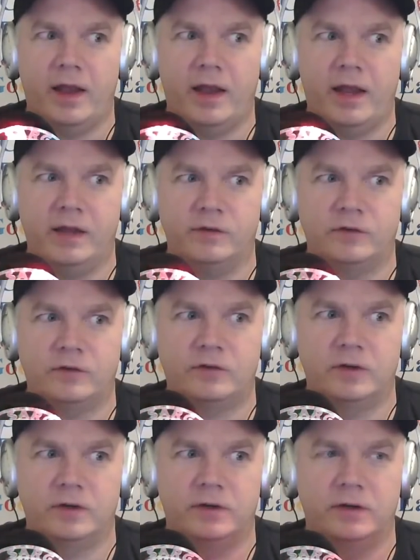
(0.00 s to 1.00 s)

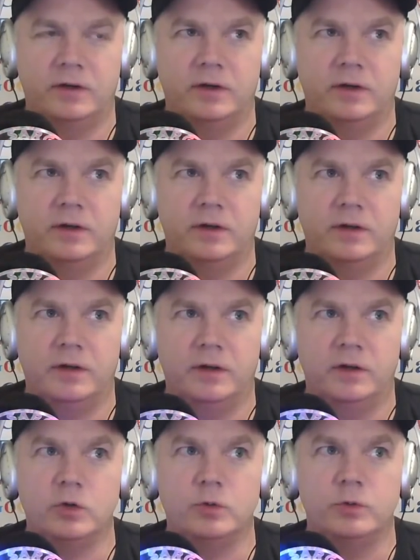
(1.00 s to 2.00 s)
It's,
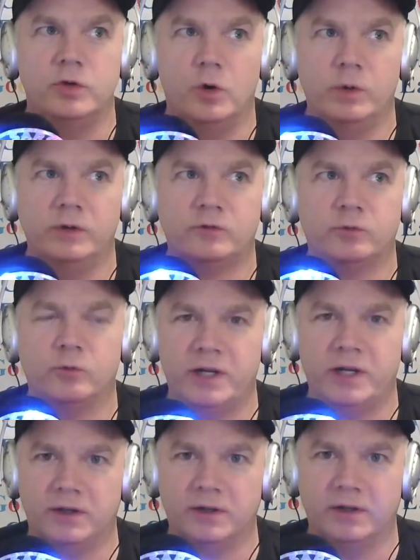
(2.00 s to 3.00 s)
you know, it's
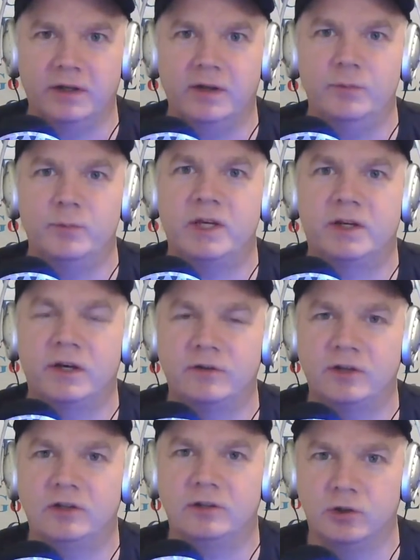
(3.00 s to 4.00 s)
real because
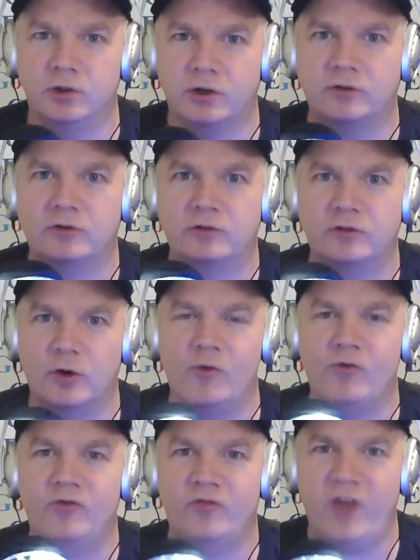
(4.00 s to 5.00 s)
it looks so
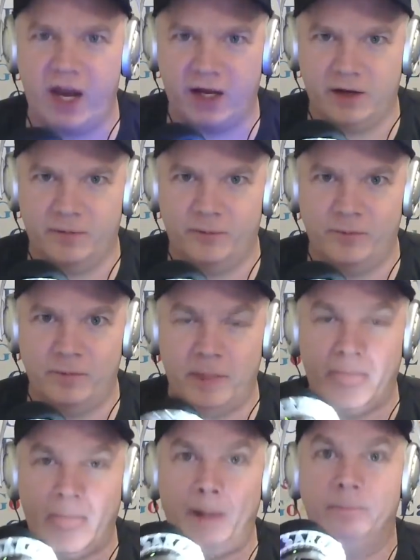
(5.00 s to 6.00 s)
fake.
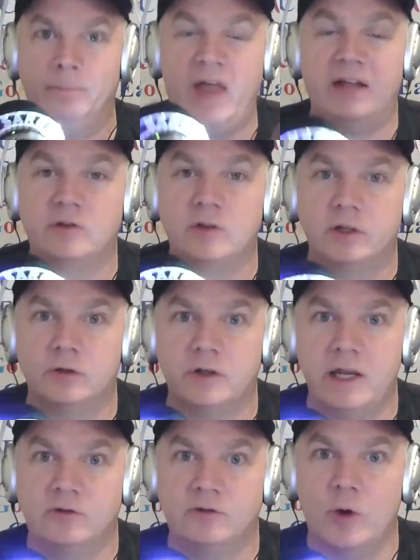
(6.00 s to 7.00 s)
That's literally
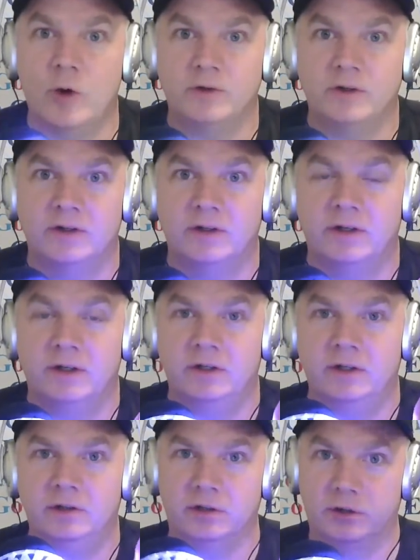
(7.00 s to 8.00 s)
his quote,
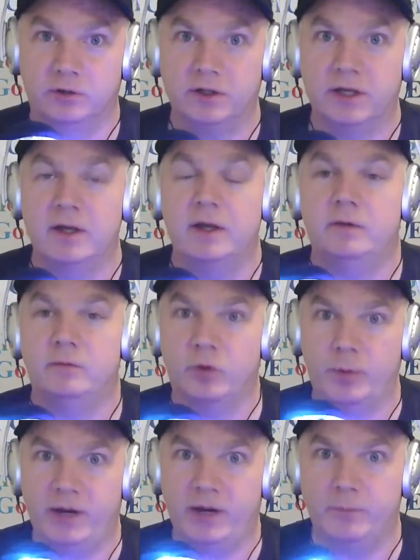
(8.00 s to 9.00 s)
literally
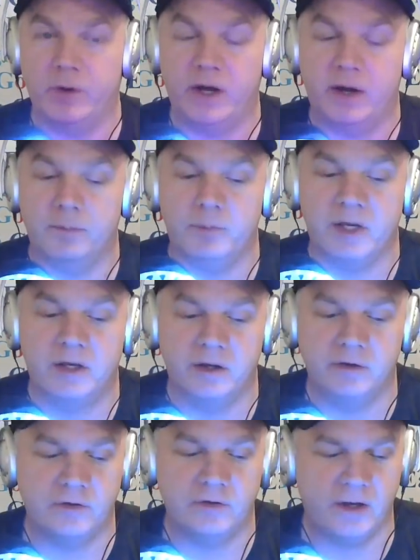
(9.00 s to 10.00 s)
verbatim,
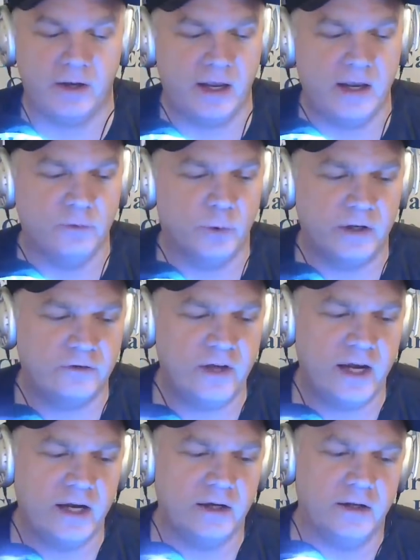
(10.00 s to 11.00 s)
because what he's
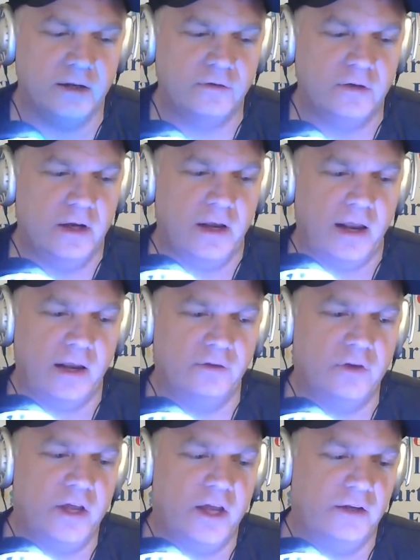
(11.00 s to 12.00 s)
saying is
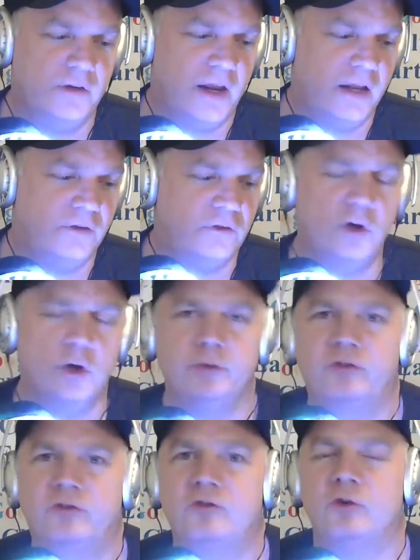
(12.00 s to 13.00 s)
that it's so
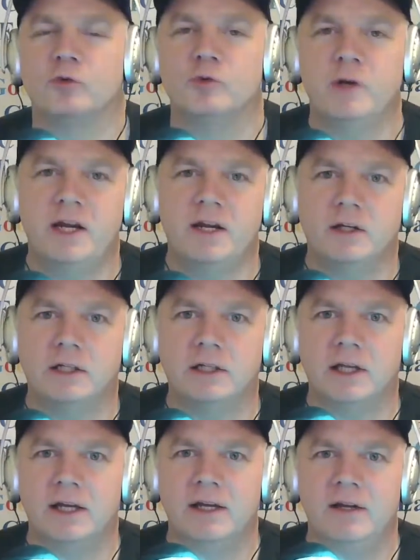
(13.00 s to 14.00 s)
surreal
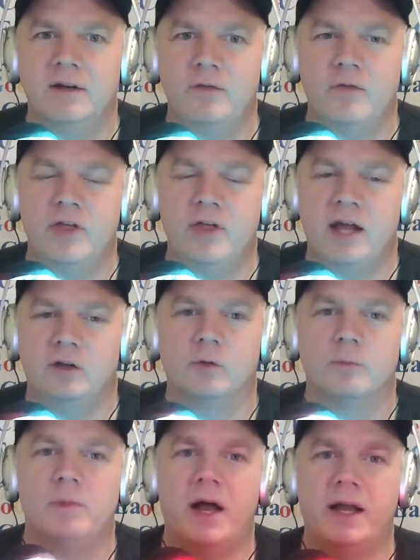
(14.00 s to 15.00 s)
that your
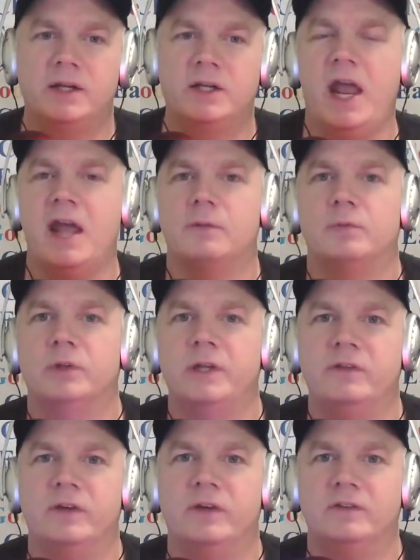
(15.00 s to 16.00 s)
mind can't
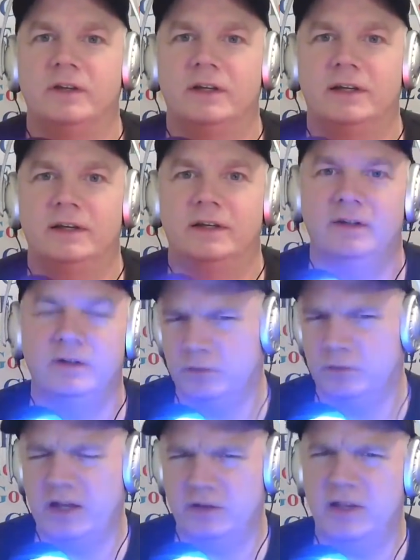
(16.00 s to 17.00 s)
believe it.
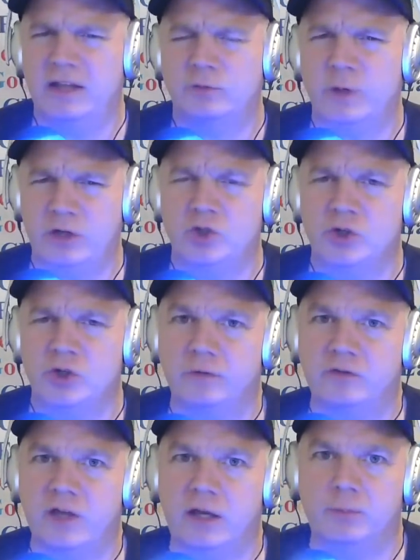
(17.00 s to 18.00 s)
That's what he should have
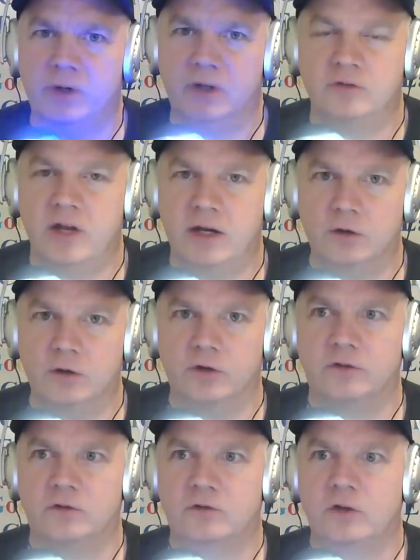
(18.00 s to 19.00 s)
said, but instead it goes,
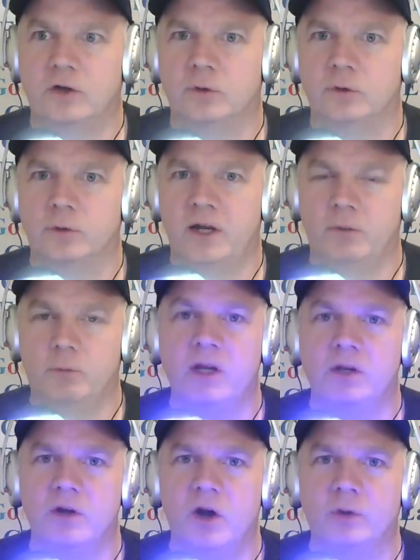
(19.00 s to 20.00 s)
it's so real. We
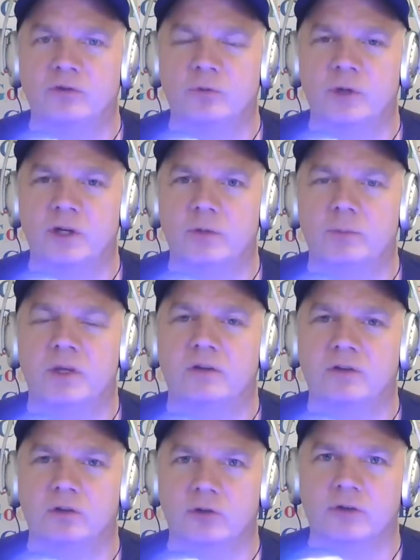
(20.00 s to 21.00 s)
know it's real
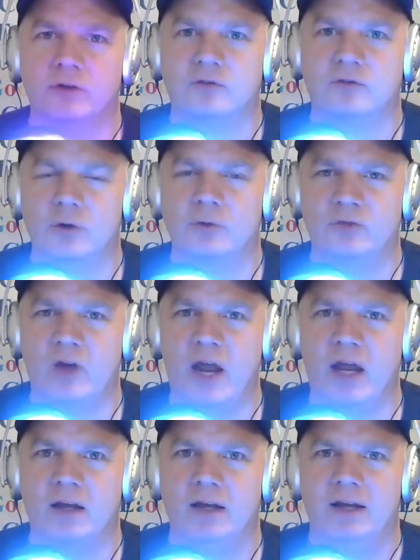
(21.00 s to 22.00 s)
because it looks so
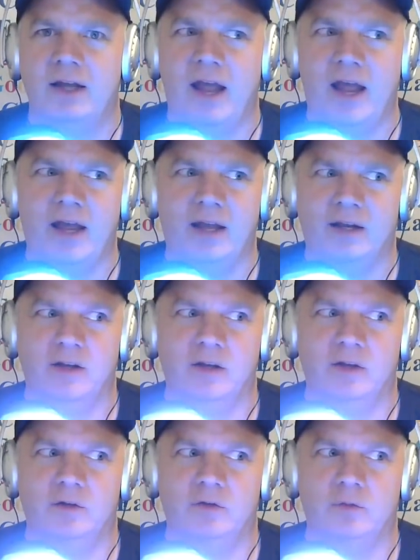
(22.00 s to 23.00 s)
fake.
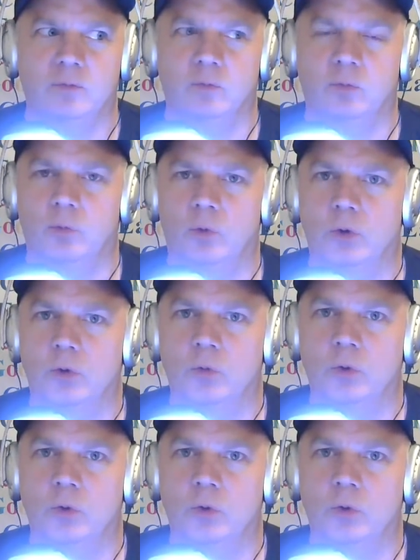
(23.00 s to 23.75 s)
It's whoa.